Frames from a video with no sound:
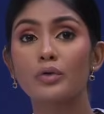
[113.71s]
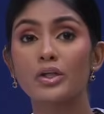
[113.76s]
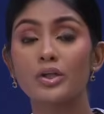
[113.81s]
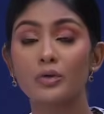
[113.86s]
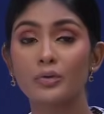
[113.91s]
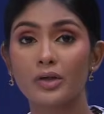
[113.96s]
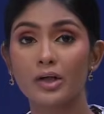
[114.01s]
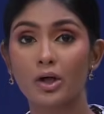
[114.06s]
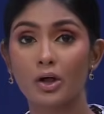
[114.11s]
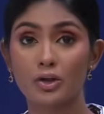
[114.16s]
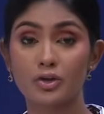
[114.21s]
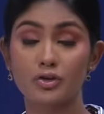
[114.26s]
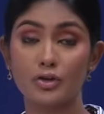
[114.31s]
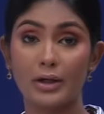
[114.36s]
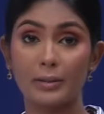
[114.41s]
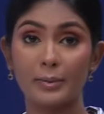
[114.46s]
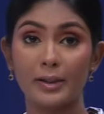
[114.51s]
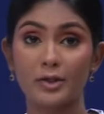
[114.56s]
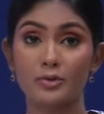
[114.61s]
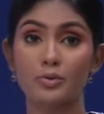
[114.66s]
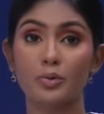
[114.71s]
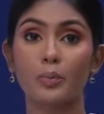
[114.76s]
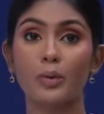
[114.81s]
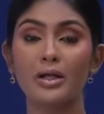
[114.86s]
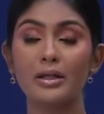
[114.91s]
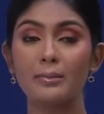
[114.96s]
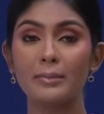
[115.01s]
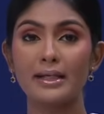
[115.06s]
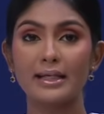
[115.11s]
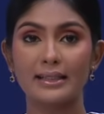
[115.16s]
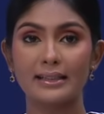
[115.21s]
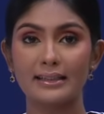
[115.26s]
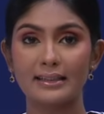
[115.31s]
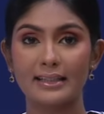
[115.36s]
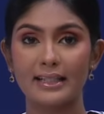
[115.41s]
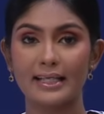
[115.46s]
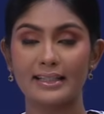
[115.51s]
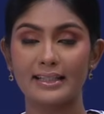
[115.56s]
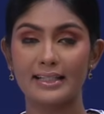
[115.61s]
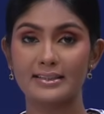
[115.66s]
renew the contract because we want to make it
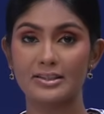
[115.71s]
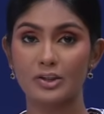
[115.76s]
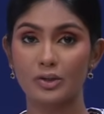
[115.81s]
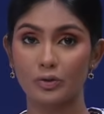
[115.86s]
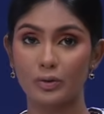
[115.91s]
clear that,